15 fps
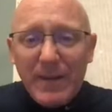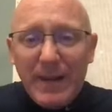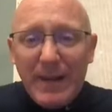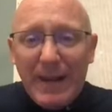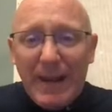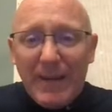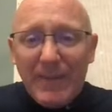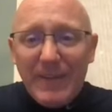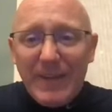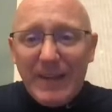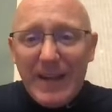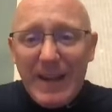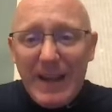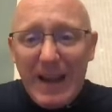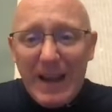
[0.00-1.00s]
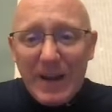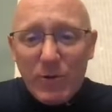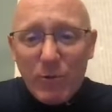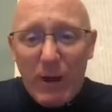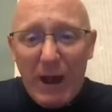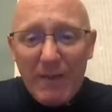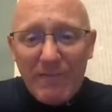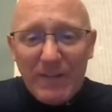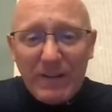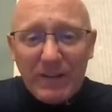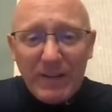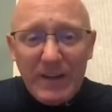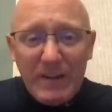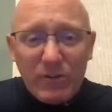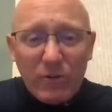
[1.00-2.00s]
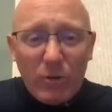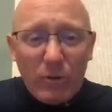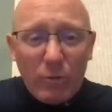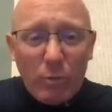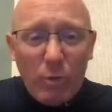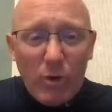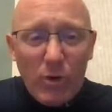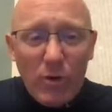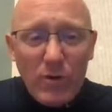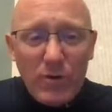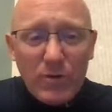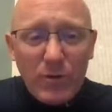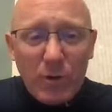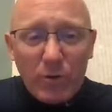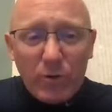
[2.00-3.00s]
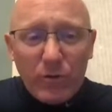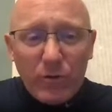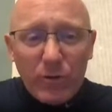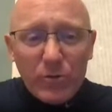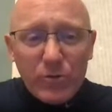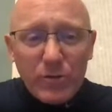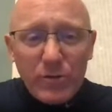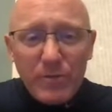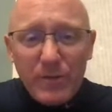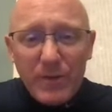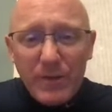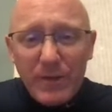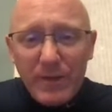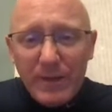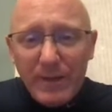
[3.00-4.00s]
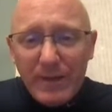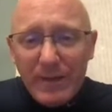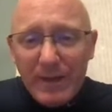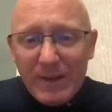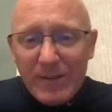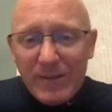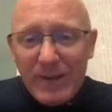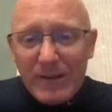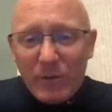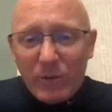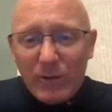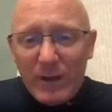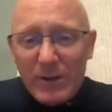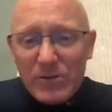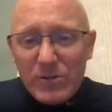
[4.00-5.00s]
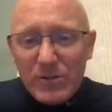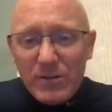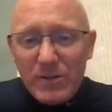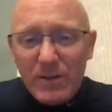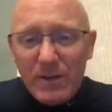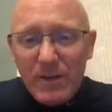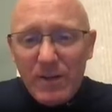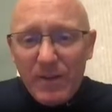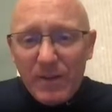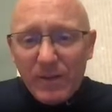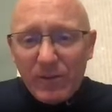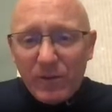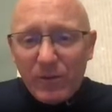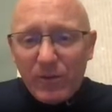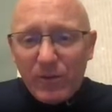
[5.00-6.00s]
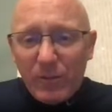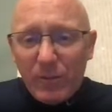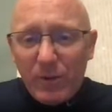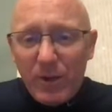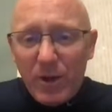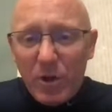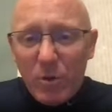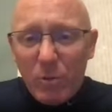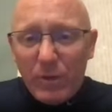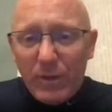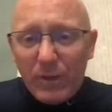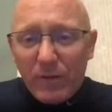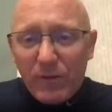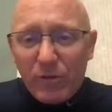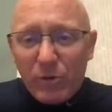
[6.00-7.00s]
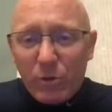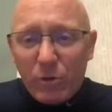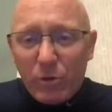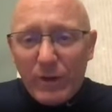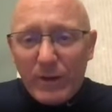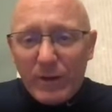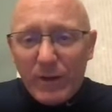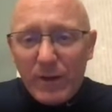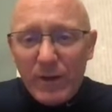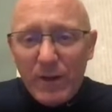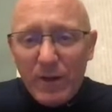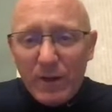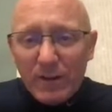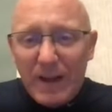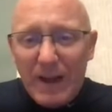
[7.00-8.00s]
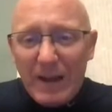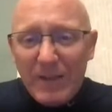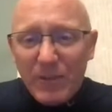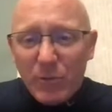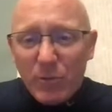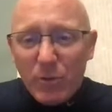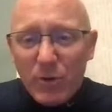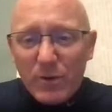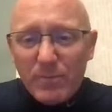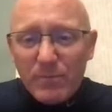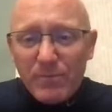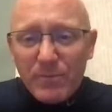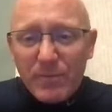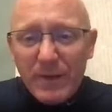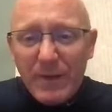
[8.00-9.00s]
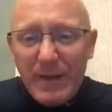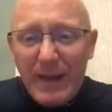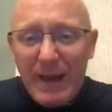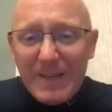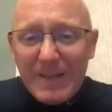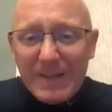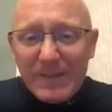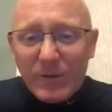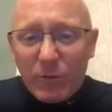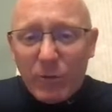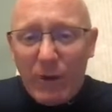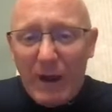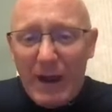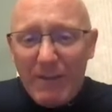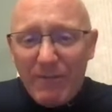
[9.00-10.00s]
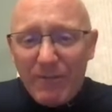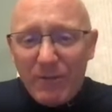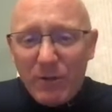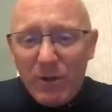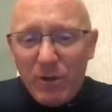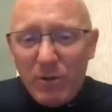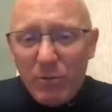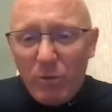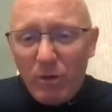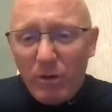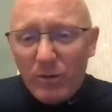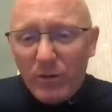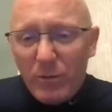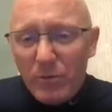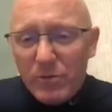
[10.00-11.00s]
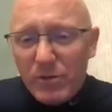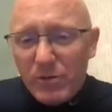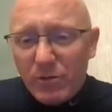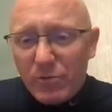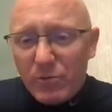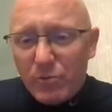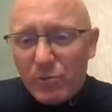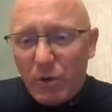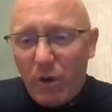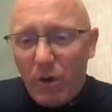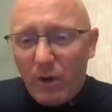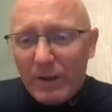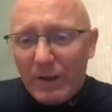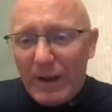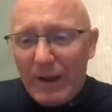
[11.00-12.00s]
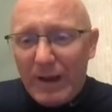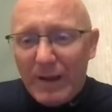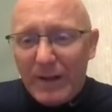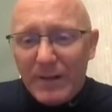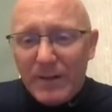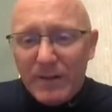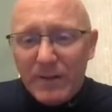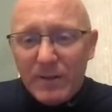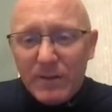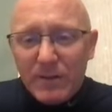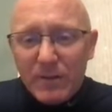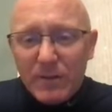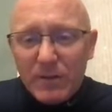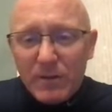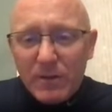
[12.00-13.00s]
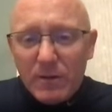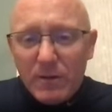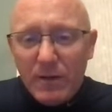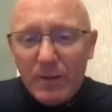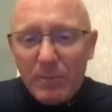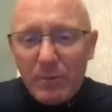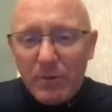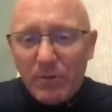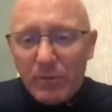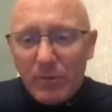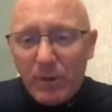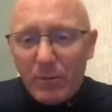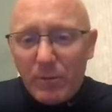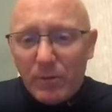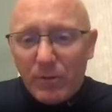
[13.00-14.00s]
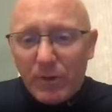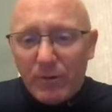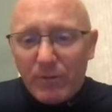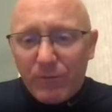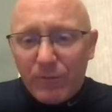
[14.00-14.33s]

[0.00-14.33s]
And then graphically, so in words, no solution. In set notation, this little symbol here with a circle and a line through it. And as a graph, well, you would just draw a line and put some numbers on it.